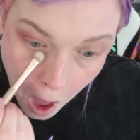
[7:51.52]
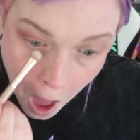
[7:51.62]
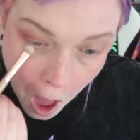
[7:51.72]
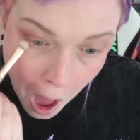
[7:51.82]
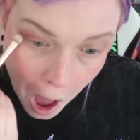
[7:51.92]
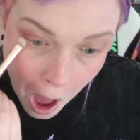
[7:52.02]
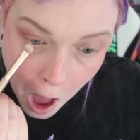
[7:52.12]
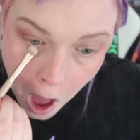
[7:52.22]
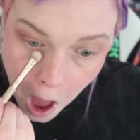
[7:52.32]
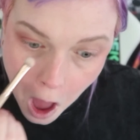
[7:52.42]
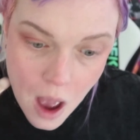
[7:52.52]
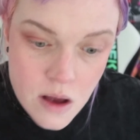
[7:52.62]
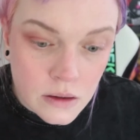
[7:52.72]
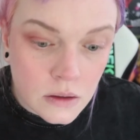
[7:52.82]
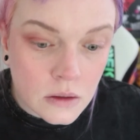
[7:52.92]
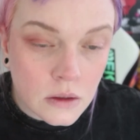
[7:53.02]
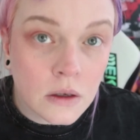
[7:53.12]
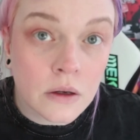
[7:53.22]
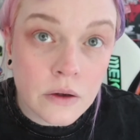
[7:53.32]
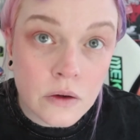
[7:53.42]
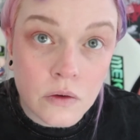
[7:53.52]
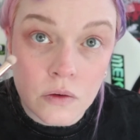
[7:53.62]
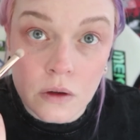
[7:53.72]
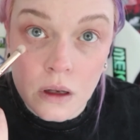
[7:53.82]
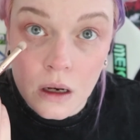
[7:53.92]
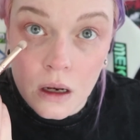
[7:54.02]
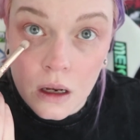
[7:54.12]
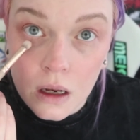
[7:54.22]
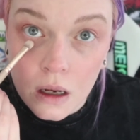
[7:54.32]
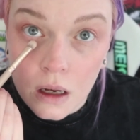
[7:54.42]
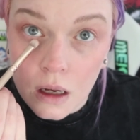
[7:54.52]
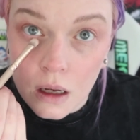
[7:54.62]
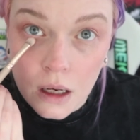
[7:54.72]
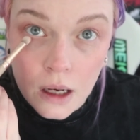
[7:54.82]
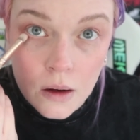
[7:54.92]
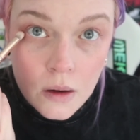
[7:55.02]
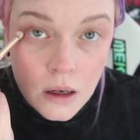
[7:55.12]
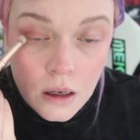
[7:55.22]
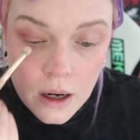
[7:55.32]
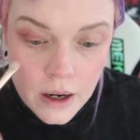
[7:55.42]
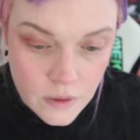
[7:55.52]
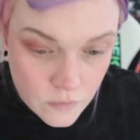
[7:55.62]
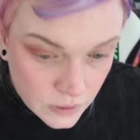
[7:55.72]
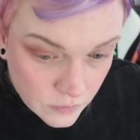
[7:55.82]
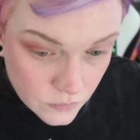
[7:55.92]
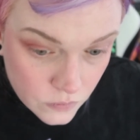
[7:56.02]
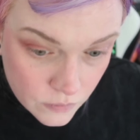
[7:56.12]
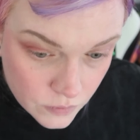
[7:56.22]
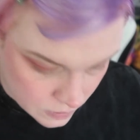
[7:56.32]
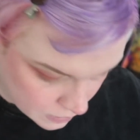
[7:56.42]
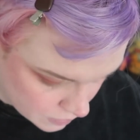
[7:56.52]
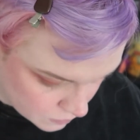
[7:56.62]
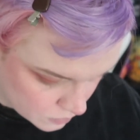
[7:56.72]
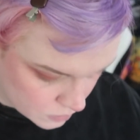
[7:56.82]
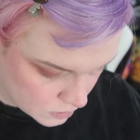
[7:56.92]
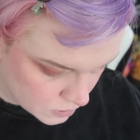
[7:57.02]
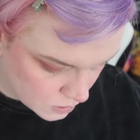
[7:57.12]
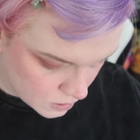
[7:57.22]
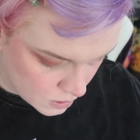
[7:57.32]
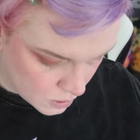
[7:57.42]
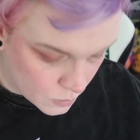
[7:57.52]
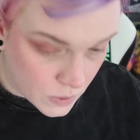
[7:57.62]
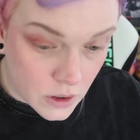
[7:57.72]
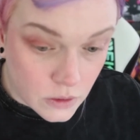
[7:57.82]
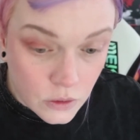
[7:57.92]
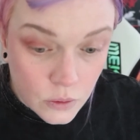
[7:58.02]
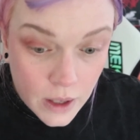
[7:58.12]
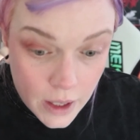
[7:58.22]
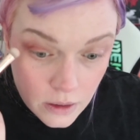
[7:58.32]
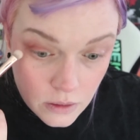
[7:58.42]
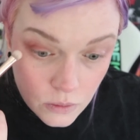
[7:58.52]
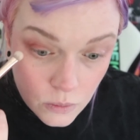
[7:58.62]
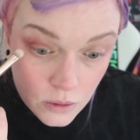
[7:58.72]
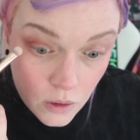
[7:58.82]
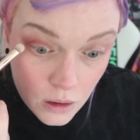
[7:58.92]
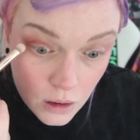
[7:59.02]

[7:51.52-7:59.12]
Uh, usually it kind of evens everything out. We're gonna do that too.